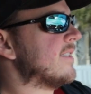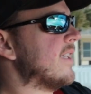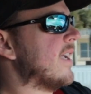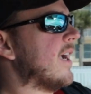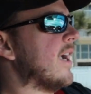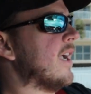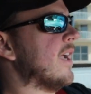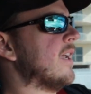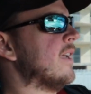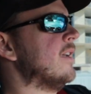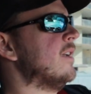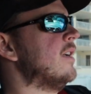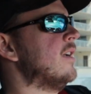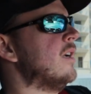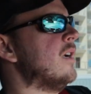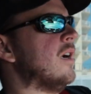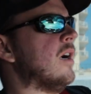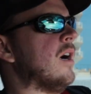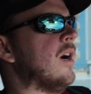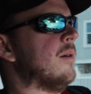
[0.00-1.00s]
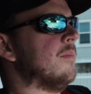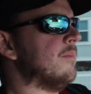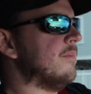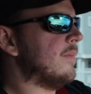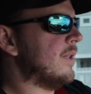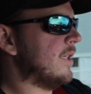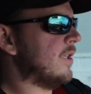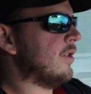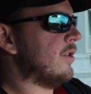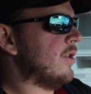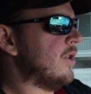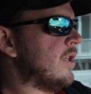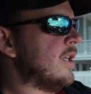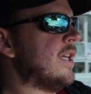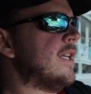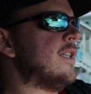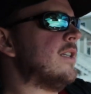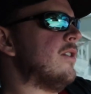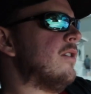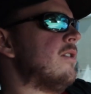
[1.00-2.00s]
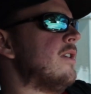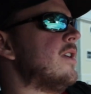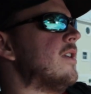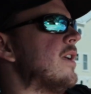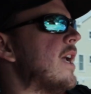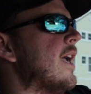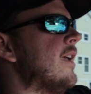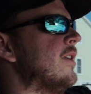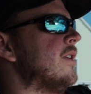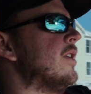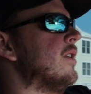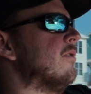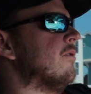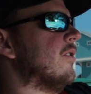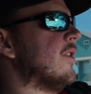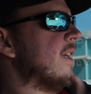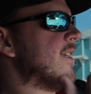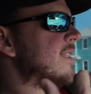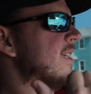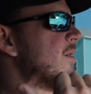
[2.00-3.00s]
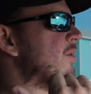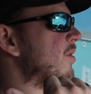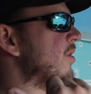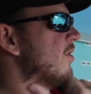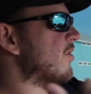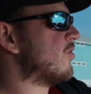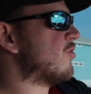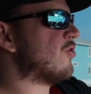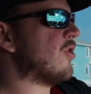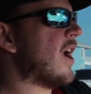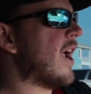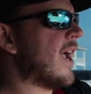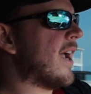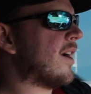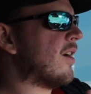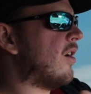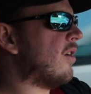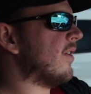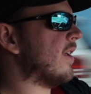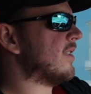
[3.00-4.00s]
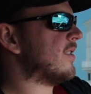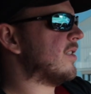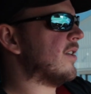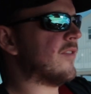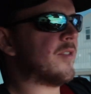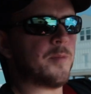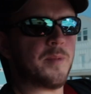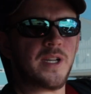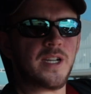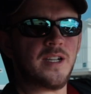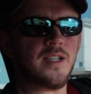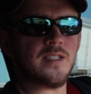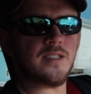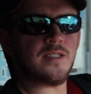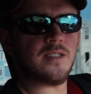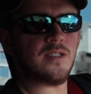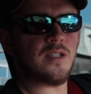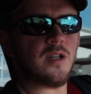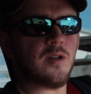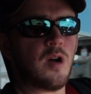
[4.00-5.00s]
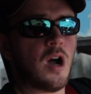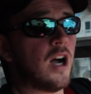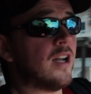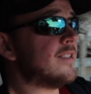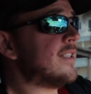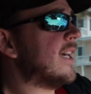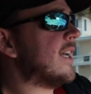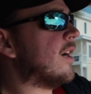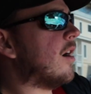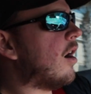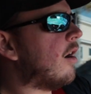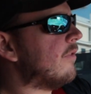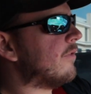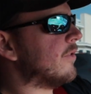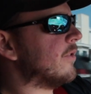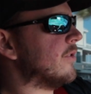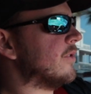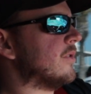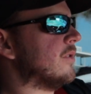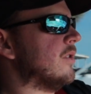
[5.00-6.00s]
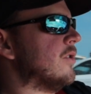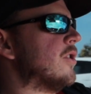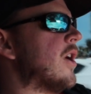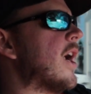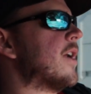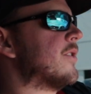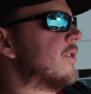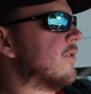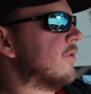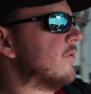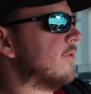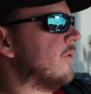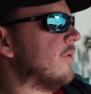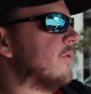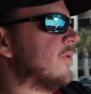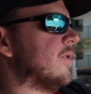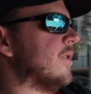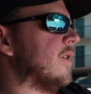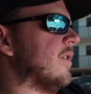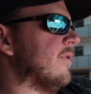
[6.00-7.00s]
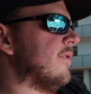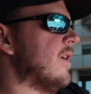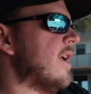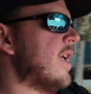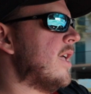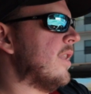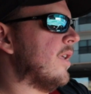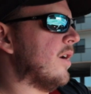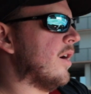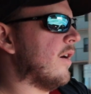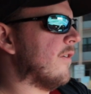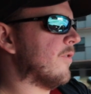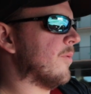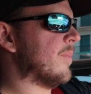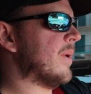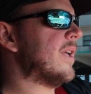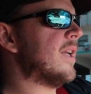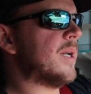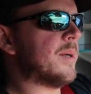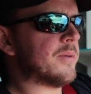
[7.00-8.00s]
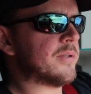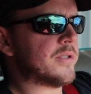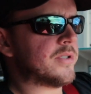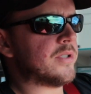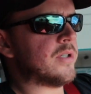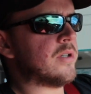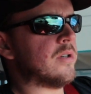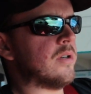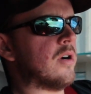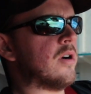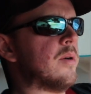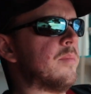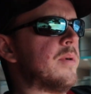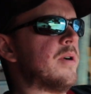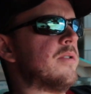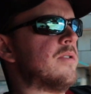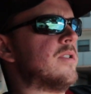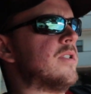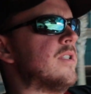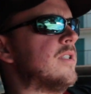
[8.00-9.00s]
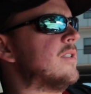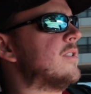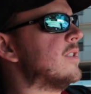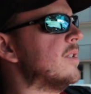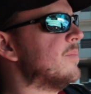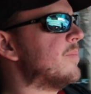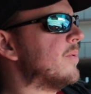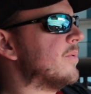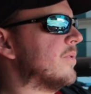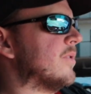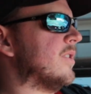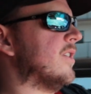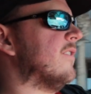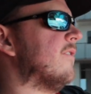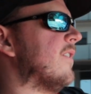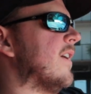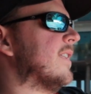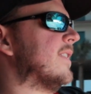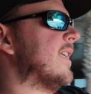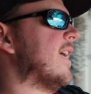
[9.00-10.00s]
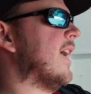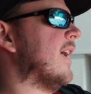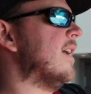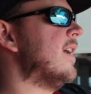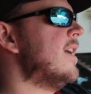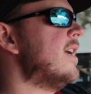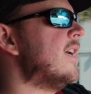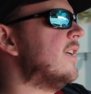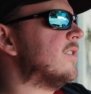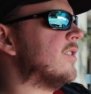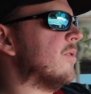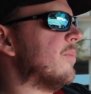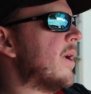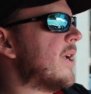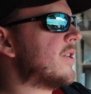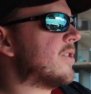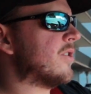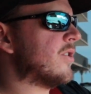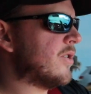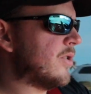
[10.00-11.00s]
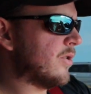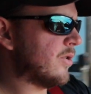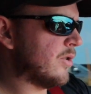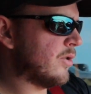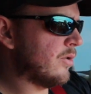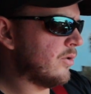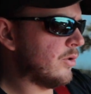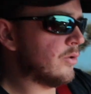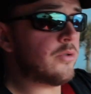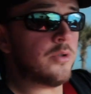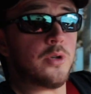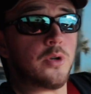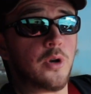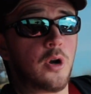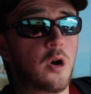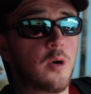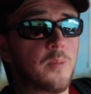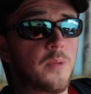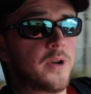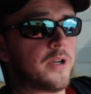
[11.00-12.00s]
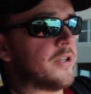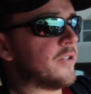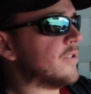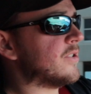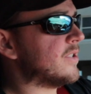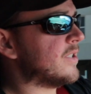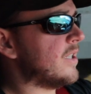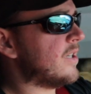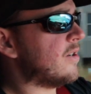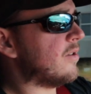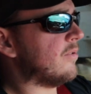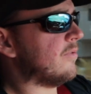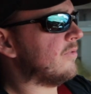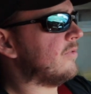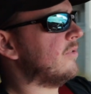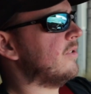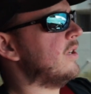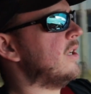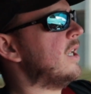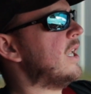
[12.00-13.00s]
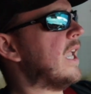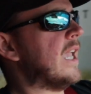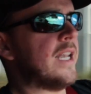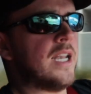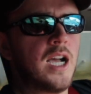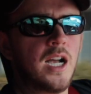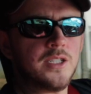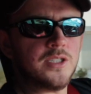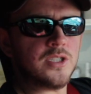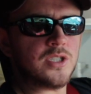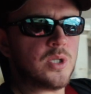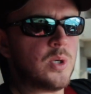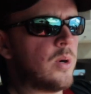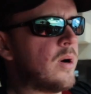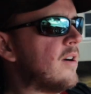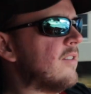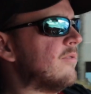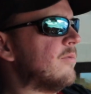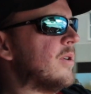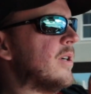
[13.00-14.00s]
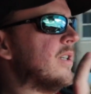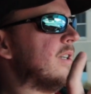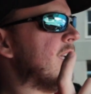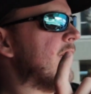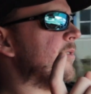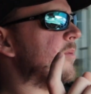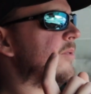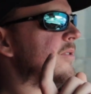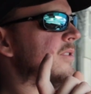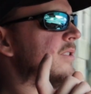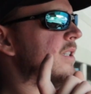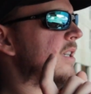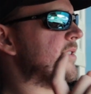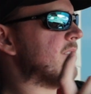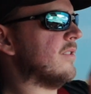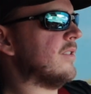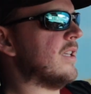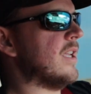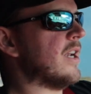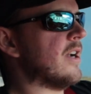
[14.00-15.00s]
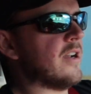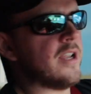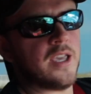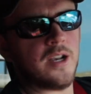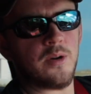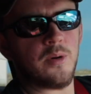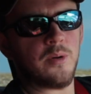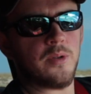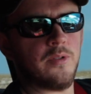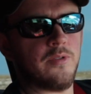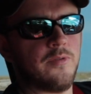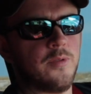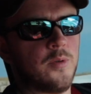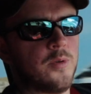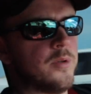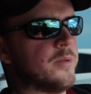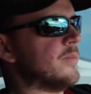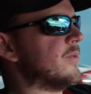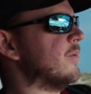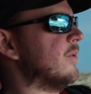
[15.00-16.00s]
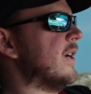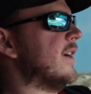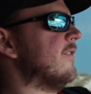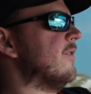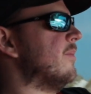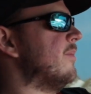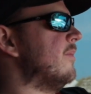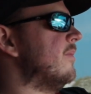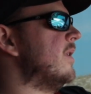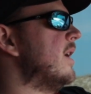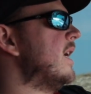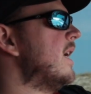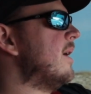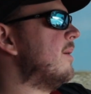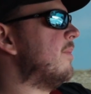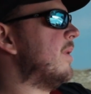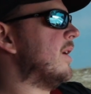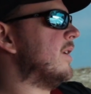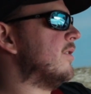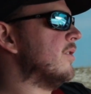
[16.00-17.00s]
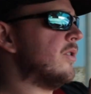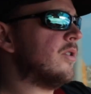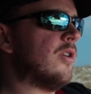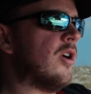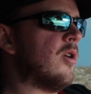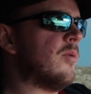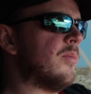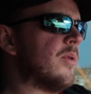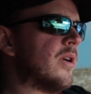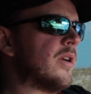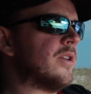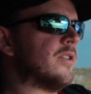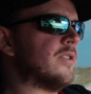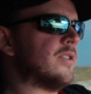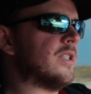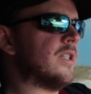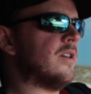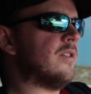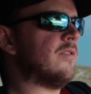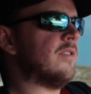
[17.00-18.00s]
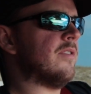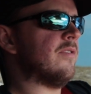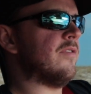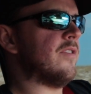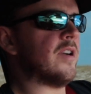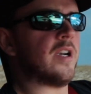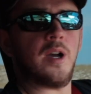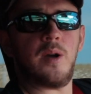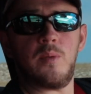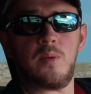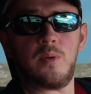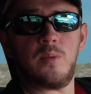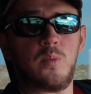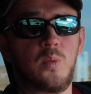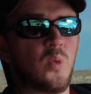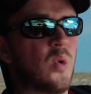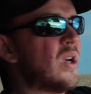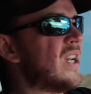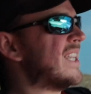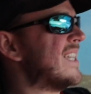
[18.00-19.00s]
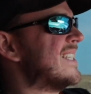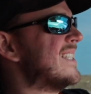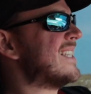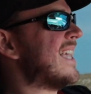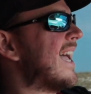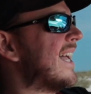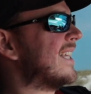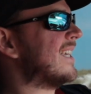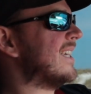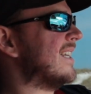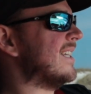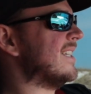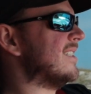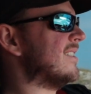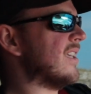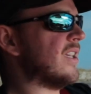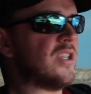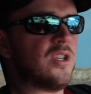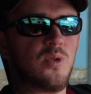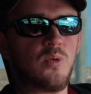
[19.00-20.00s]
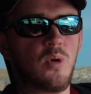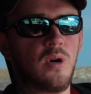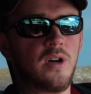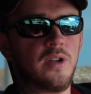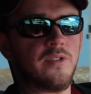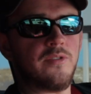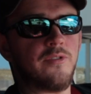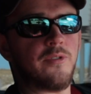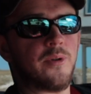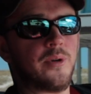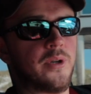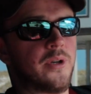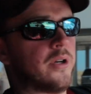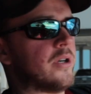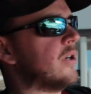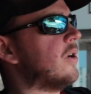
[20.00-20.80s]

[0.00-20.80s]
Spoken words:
Si, you need to realize that, whether it's track, all that stuff, because you know Hondata offers the traction control stuff. They offer being able to start in R mode, just simple stuff like that. So make sure you do your homework yourself and not just go off what everyone says on the internet or the forums or whatever, but do your homework yourself and figure out what exactly it is that you want for your